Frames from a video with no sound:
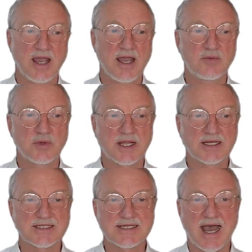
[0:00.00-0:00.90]
and we can
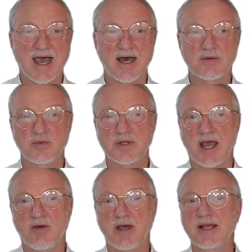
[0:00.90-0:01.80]
start with
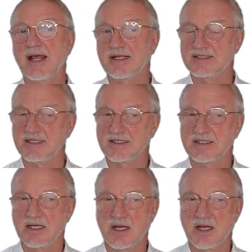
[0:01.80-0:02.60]
our analysis.